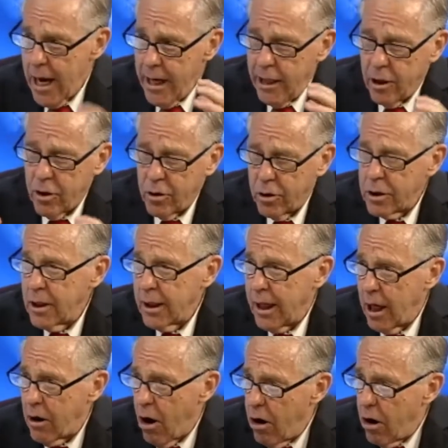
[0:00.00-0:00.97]
He couldn't
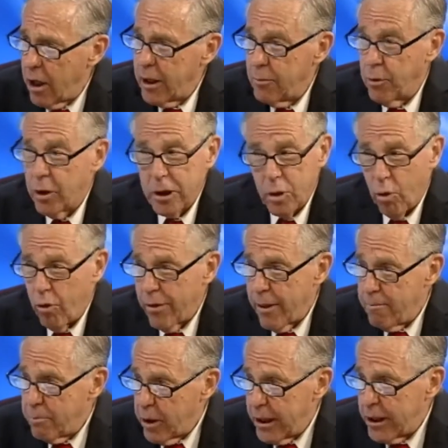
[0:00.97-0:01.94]
get Hollywood or the
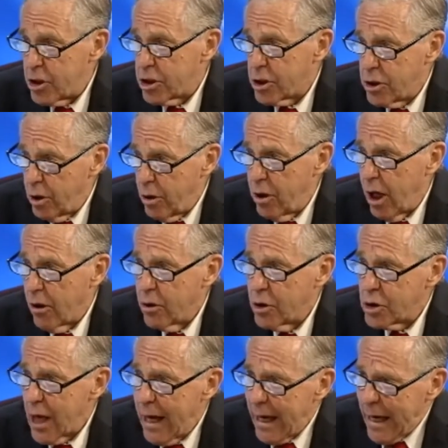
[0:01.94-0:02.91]
British
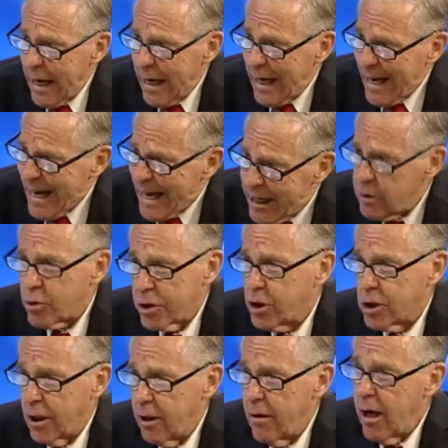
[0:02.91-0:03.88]
studios
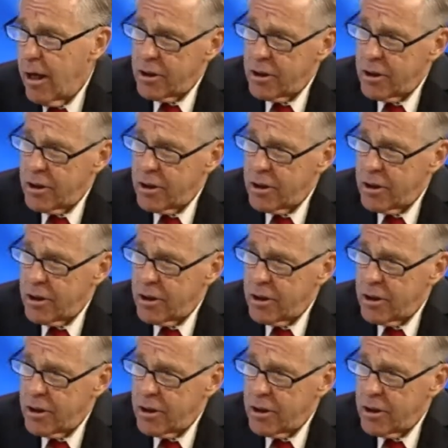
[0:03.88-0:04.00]
interested.